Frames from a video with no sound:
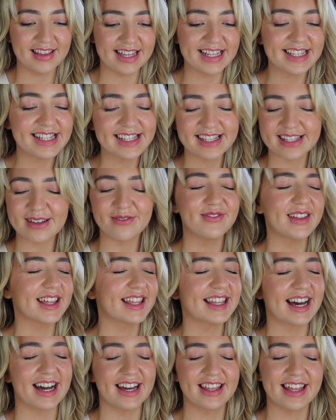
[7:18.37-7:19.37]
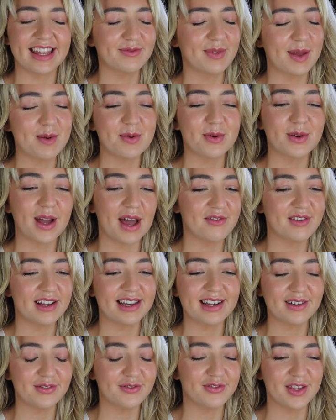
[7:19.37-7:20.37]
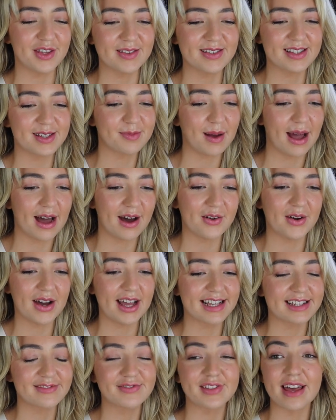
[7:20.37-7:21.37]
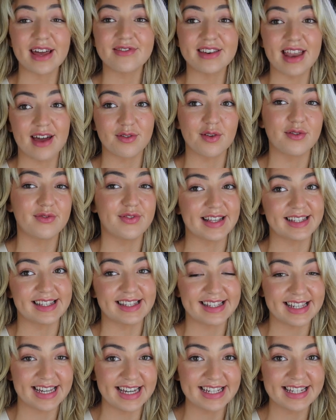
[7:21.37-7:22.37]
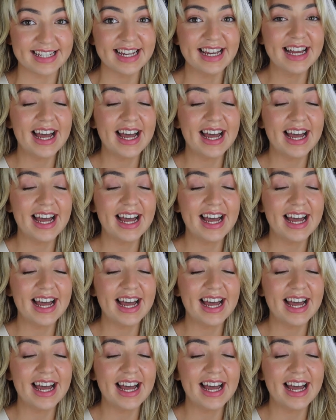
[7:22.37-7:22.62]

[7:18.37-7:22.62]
This is something that I think people get really confused about if they've never visited,